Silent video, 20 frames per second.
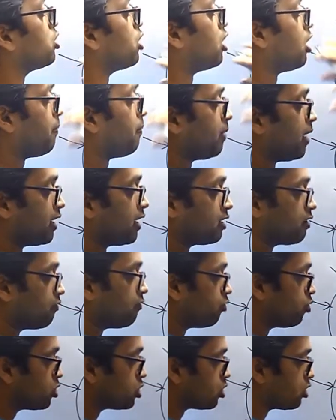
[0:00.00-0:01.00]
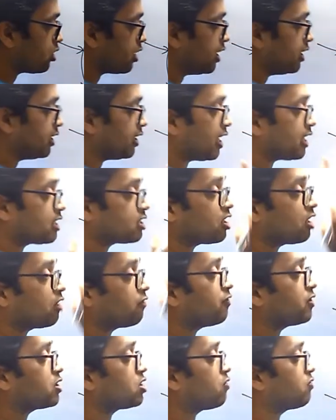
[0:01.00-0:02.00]
You are applying the force on the entire
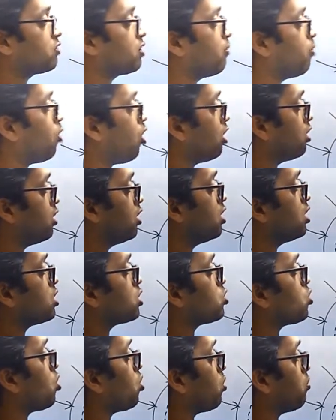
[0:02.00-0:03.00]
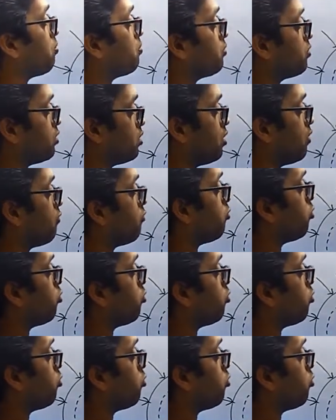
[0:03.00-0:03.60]
surface of the ball. So, the